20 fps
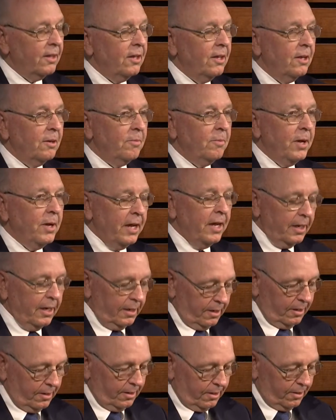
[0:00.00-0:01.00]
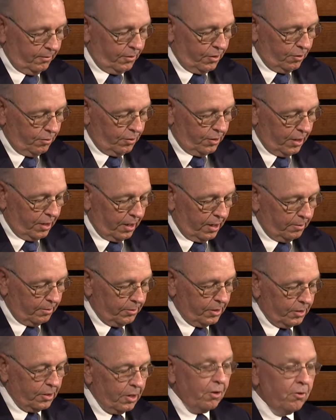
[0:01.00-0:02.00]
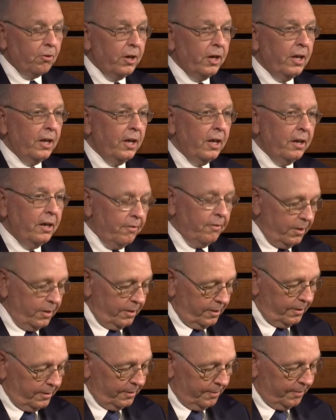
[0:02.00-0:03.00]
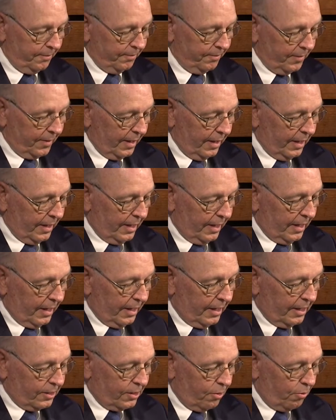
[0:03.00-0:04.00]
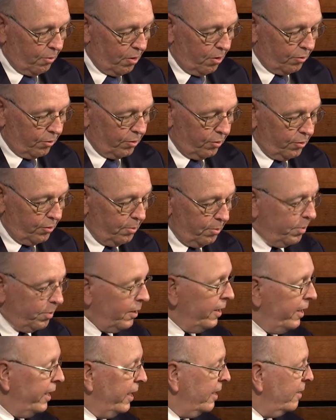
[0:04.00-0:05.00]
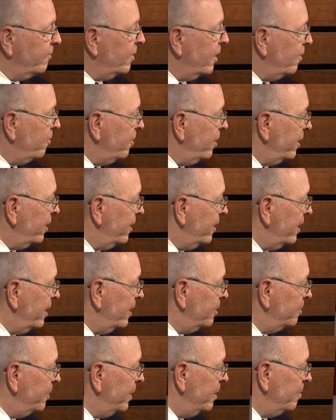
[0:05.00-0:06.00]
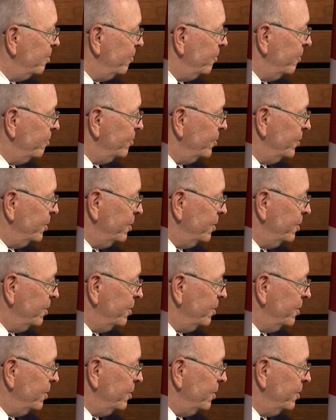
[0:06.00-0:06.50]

The impact of new jobs is already evident. As I walk through the plant, I recognize people from